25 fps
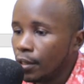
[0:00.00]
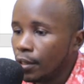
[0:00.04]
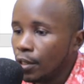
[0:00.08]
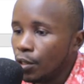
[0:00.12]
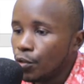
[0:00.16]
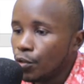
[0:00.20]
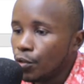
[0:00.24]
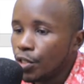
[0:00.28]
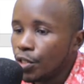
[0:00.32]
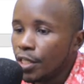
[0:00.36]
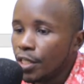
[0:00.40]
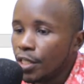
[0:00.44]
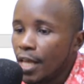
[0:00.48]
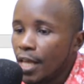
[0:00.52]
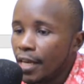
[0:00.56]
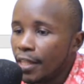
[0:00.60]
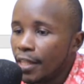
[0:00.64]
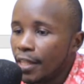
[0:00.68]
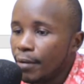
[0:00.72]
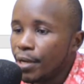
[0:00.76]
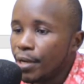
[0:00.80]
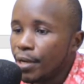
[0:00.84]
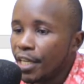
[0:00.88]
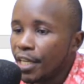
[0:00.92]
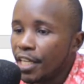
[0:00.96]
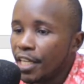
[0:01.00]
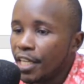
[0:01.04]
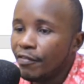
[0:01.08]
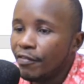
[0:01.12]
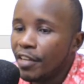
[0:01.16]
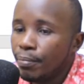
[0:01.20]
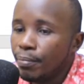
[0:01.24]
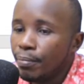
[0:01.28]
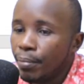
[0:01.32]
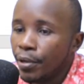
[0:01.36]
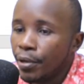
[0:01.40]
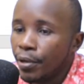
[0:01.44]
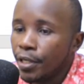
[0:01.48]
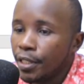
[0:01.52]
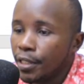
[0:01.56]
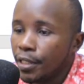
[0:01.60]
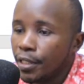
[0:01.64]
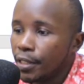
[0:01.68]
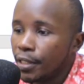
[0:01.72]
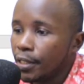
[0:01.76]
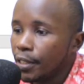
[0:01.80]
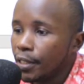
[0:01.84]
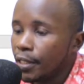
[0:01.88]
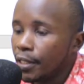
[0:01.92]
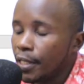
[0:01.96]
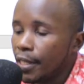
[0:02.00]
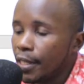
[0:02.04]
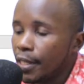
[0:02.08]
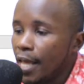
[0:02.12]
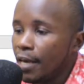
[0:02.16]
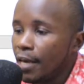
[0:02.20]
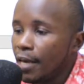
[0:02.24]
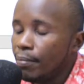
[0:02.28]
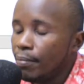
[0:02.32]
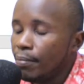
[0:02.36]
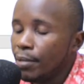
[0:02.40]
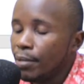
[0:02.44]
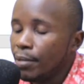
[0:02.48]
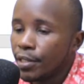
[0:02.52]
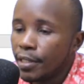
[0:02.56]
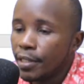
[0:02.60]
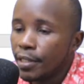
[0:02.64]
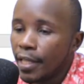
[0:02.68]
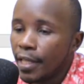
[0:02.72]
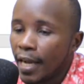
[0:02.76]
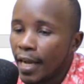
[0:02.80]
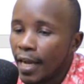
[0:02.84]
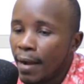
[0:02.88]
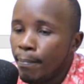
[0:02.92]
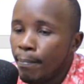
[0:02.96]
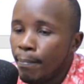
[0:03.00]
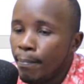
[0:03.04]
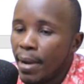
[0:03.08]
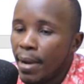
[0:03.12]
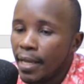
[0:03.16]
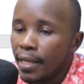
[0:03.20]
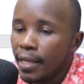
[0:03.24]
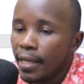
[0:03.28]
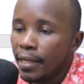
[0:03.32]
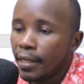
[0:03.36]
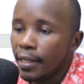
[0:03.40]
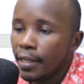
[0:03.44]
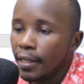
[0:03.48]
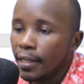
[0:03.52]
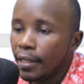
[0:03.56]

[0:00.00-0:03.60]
You see, at the break-even point, that means the company